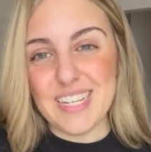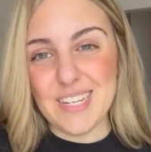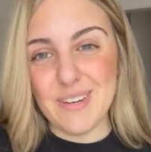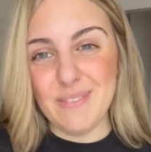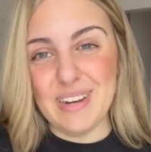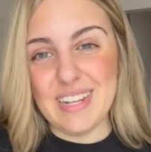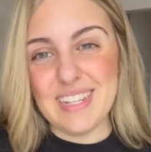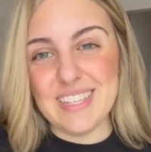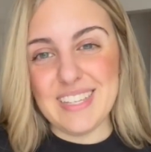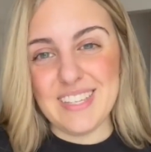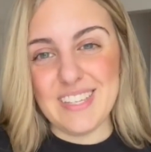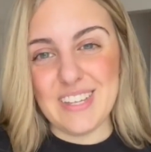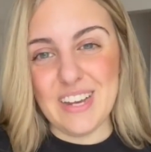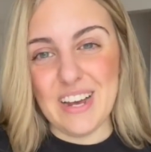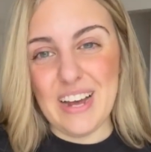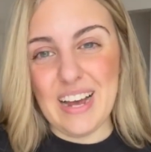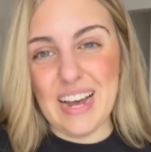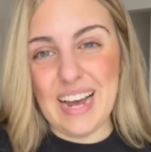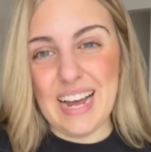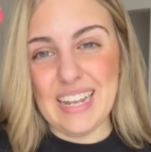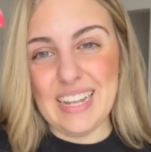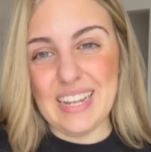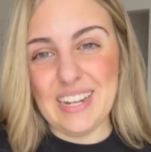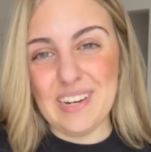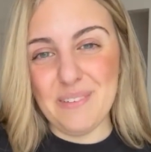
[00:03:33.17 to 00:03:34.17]
to
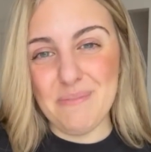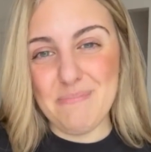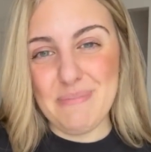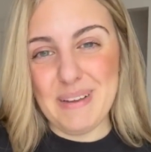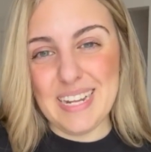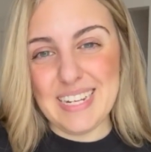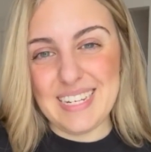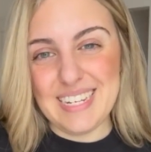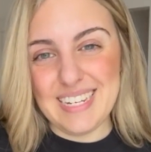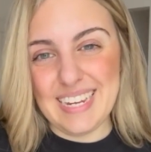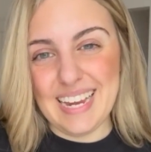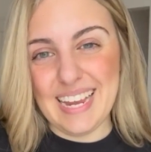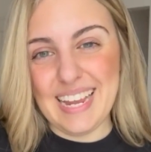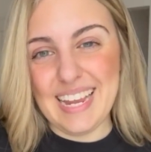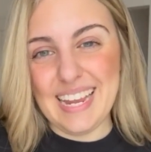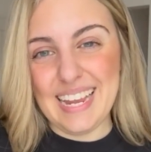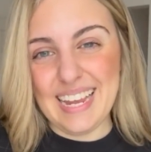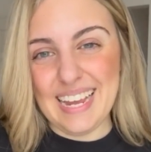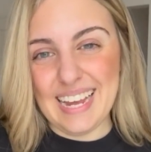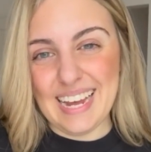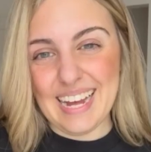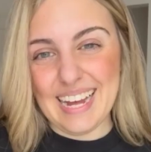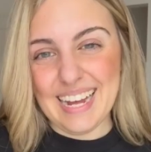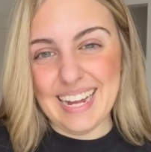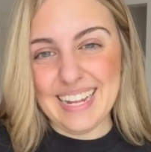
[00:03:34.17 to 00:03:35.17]
insert a little picture
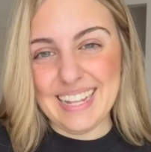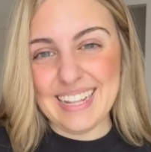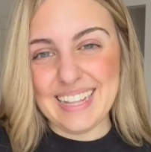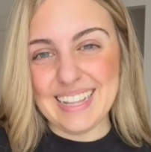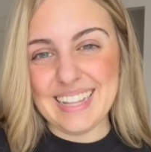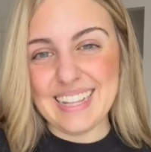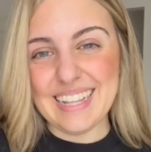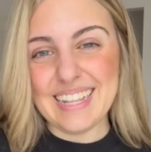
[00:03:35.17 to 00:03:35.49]
here.